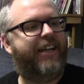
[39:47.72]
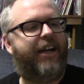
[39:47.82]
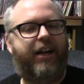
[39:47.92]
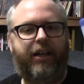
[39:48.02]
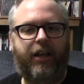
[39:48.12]

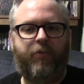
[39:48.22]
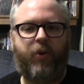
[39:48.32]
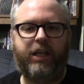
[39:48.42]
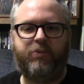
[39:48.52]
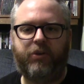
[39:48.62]
Uh, I
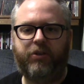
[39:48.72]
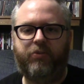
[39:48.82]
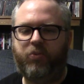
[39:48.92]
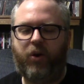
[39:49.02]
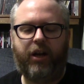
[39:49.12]
love Wayne's
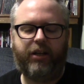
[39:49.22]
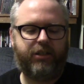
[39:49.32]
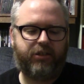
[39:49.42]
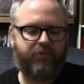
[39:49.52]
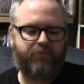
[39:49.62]
World one.
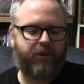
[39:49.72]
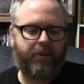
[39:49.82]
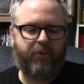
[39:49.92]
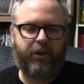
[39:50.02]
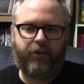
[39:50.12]
It's
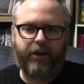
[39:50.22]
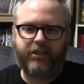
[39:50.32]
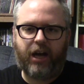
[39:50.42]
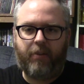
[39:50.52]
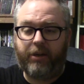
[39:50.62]
probably one of the
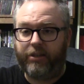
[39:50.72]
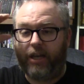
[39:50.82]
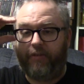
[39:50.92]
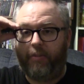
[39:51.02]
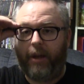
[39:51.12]
greatest
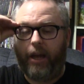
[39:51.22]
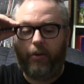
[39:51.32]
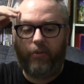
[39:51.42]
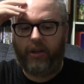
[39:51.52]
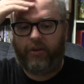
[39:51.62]
comedies ever
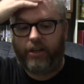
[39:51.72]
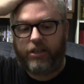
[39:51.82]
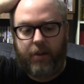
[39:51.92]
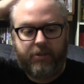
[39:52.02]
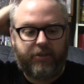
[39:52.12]
made, one of the
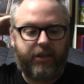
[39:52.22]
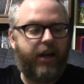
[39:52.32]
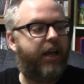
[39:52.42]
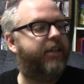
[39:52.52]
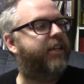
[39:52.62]
greatest comedies of the
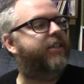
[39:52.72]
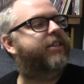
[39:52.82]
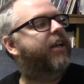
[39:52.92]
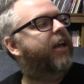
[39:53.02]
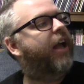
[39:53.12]

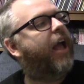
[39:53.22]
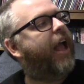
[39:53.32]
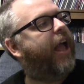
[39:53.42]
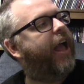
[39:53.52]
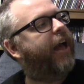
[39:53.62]
nineties.
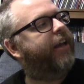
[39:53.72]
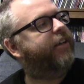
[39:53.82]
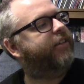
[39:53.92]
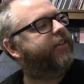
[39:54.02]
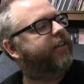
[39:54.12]

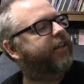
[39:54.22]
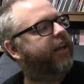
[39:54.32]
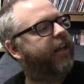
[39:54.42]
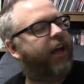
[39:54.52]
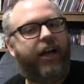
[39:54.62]
And
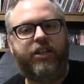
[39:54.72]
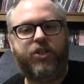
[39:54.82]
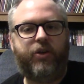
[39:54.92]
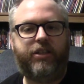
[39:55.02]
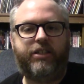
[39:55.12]
uh, I
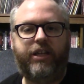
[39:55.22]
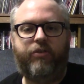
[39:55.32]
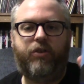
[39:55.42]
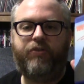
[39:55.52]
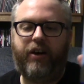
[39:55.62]
enjoyed the
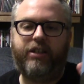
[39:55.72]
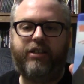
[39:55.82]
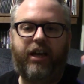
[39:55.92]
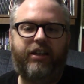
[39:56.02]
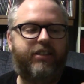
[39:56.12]
sequel. I was very
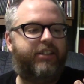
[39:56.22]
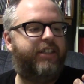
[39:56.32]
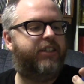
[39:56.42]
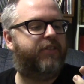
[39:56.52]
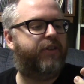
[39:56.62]
excited to
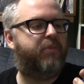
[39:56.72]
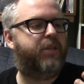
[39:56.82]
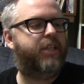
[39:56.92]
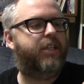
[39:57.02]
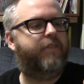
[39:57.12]
see this film.
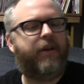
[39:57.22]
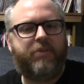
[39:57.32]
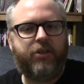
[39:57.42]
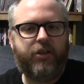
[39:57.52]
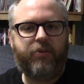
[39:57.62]
It didn't live
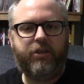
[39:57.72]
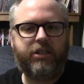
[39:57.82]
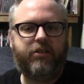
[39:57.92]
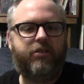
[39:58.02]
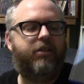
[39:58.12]
up to the
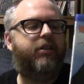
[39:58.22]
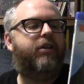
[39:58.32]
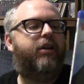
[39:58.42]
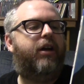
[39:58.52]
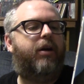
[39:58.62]
original,
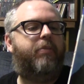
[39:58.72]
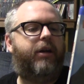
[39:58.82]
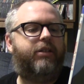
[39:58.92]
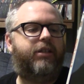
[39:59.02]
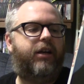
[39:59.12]

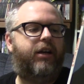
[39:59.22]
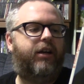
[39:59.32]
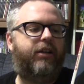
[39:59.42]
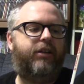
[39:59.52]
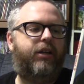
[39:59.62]
but
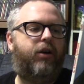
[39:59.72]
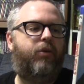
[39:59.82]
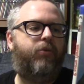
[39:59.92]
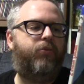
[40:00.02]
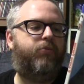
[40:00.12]
uh, you
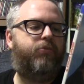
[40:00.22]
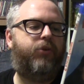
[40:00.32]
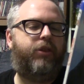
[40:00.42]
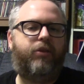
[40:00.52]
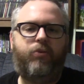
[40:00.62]
know,
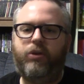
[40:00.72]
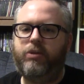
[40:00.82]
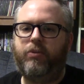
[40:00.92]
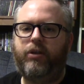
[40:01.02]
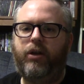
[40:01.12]
with
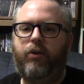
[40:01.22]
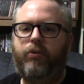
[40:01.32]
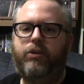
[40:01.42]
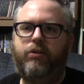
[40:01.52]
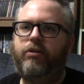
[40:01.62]
what's you know,
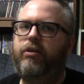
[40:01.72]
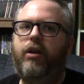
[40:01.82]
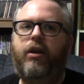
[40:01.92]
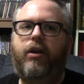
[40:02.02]
what's